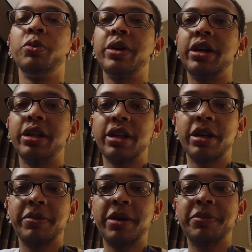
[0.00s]
when
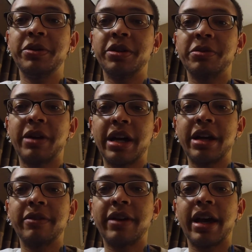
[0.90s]
people
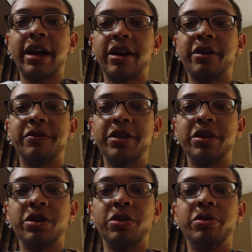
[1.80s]
arrive at our
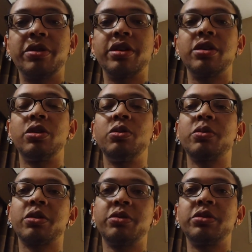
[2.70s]
venue,
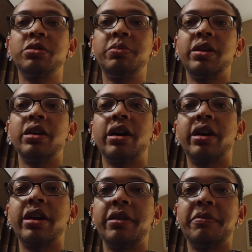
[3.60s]
you are going to be
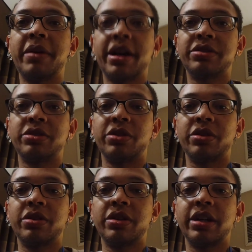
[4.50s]
our
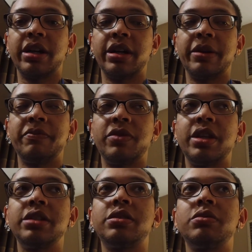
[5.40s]
ambassador.
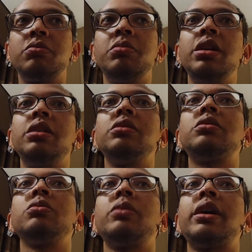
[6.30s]
This
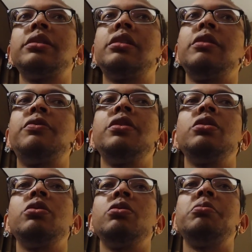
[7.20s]
means when I say
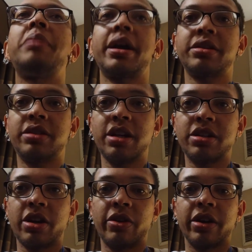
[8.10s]
venue,
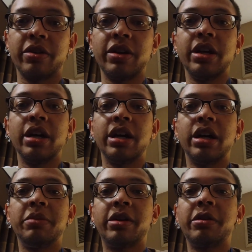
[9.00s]
backstage area.
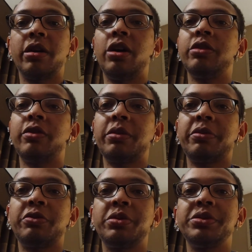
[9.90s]
All of our
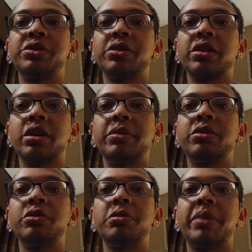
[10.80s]
performers are going to come
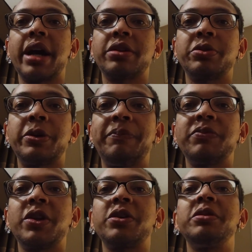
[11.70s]
in through the back door.
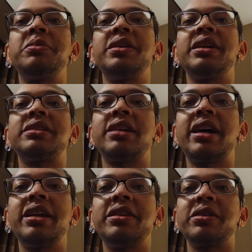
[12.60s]
They're going to be
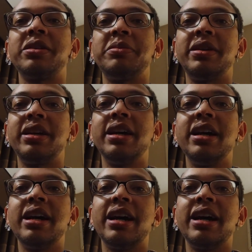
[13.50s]
excited. They're going to be